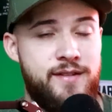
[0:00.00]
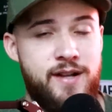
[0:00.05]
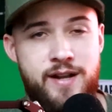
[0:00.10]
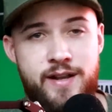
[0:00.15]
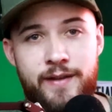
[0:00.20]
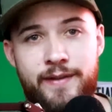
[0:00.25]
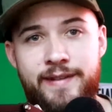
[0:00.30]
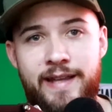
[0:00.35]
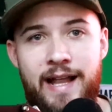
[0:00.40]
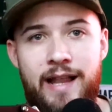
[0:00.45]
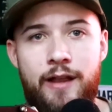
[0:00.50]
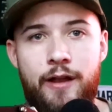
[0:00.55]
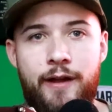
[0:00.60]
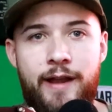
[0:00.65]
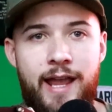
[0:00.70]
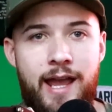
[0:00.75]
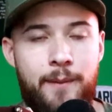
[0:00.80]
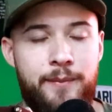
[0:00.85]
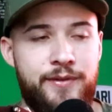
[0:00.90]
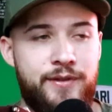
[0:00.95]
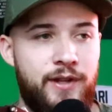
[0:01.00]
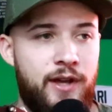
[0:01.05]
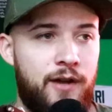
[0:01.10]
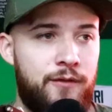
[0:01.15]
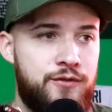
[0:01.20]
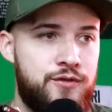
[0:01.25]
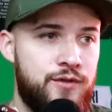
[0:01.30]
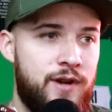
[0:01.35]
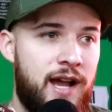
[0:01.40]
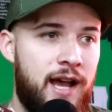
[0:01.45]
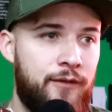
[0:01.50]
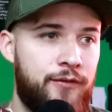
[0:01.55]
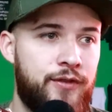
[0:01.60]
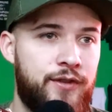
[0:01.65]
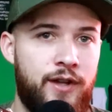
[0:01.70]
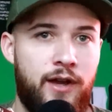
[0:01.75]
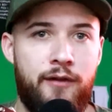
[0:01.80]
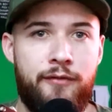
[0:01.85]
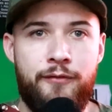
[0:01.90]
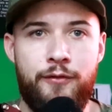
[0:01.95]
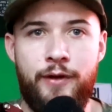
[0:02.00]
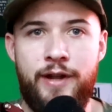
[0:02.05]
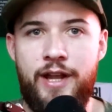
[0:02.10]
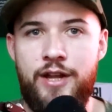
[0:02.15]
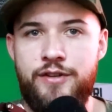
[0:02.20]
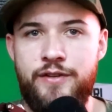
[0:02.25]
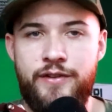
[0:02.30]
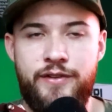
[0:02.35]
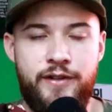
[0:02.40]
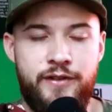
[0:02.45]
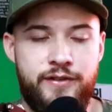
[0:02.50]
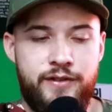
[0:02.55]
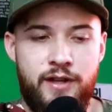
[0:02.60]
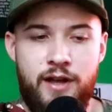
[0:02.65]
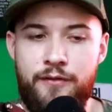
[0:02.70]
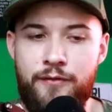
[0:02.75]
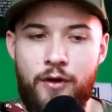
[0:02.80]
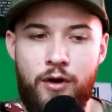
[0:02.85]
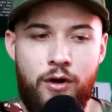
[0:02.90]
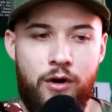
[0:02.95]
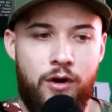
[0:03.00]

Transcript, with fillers: Ton of salary cap stuff, draft stuff, free agency stuff,